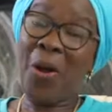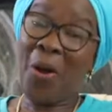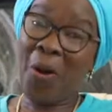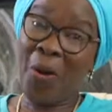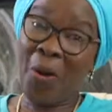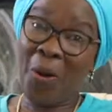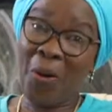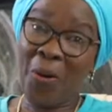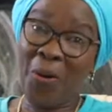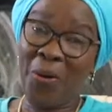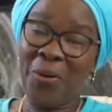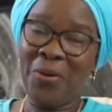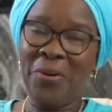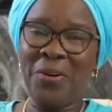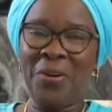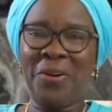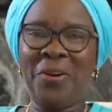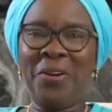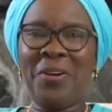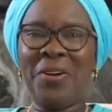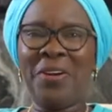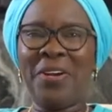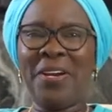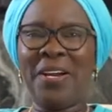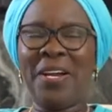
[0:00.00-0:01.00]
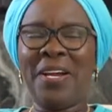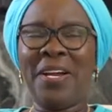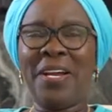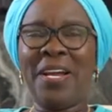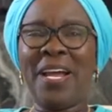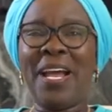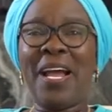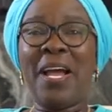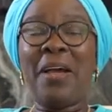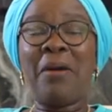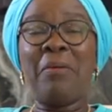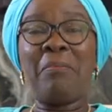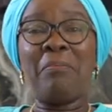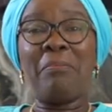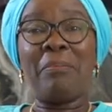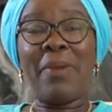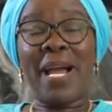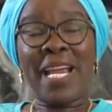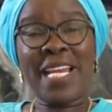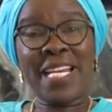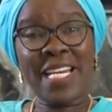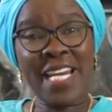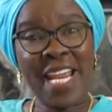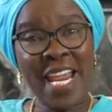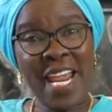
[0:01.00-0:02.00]
Hello,
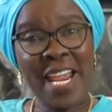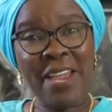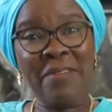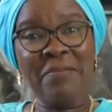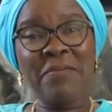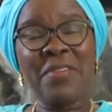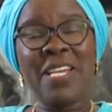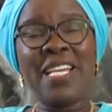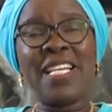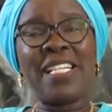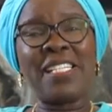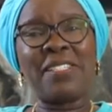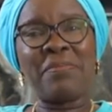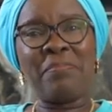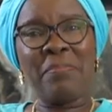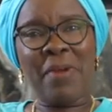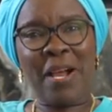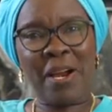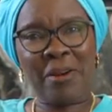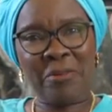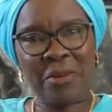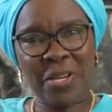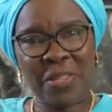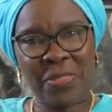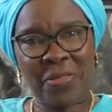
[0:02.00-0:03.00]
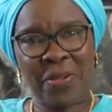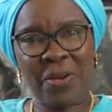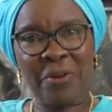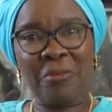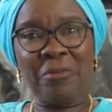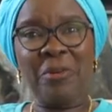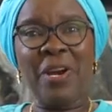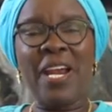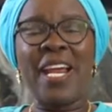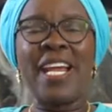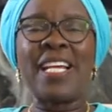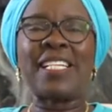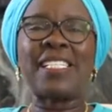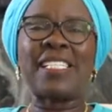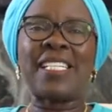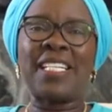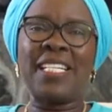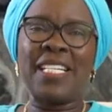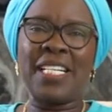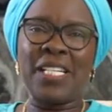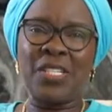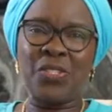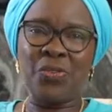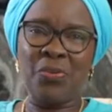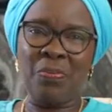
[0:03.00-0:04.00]
my name is Marita
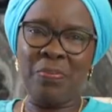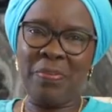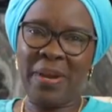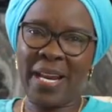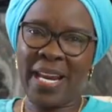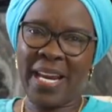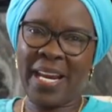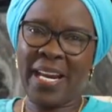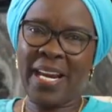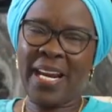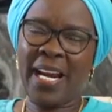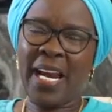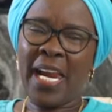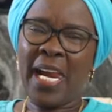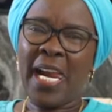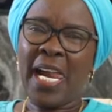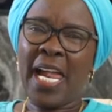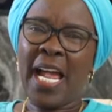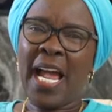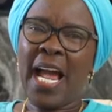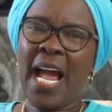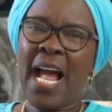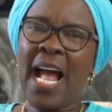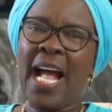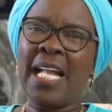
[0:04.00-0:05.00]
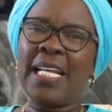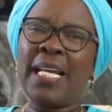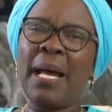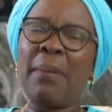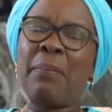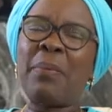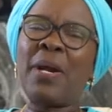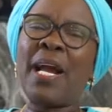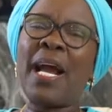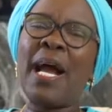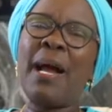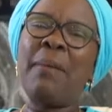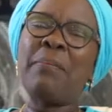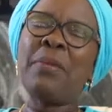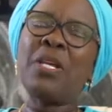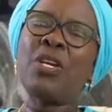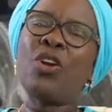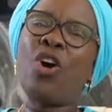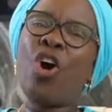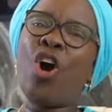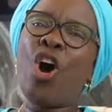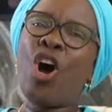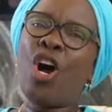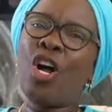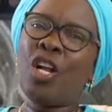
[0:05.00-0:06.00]
Rez Litumbe, and I'm
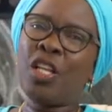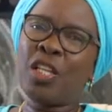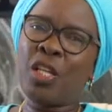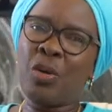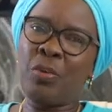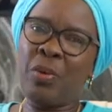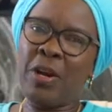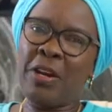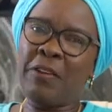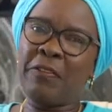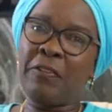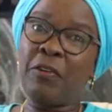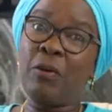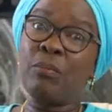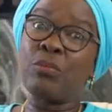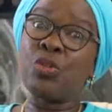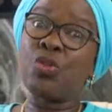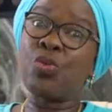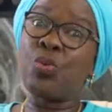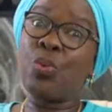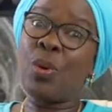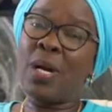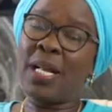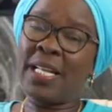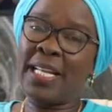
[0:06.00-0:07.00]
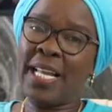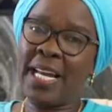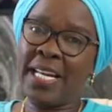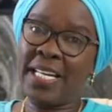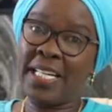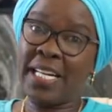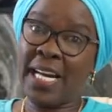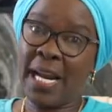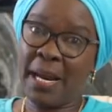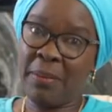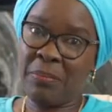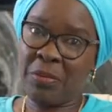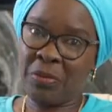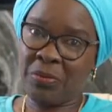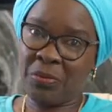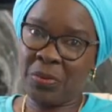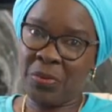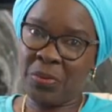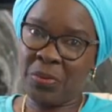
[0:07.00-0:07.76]
coming all the way from Douala in